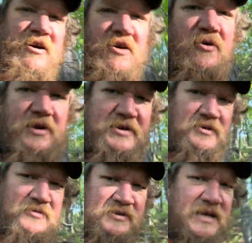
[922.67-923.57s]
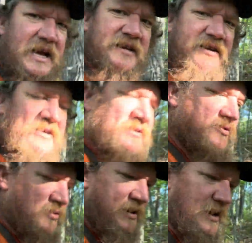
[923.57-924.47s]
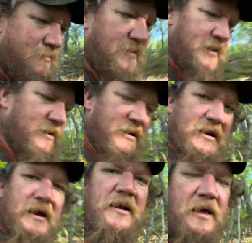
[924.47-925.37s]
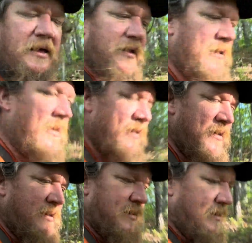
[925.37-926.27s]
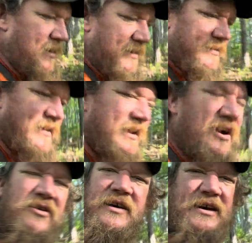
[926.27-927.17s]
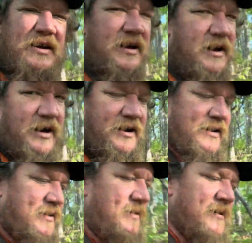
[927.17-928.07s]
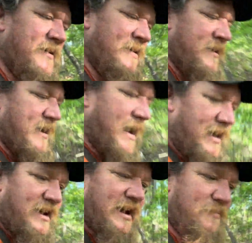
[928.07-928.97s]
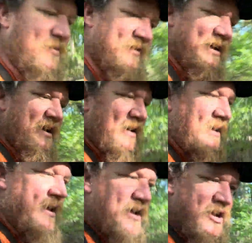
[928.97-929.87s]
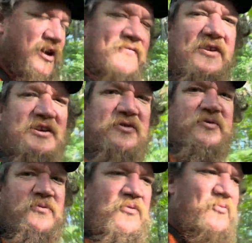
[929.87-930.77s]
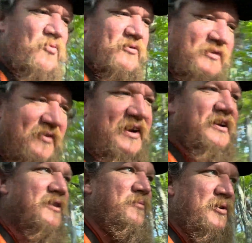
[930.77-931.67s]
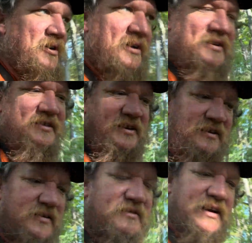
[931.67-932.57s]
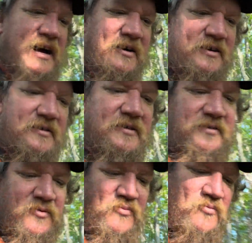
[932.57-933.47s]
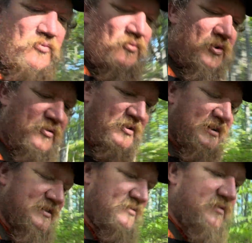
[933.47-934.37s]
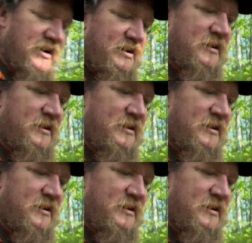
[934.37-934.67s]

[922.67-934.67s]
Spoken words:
going into his anti-snore campaign again. And like, you know, like I get it, but like you have to deal. We're living in communities here, like out here in the wilderness, and like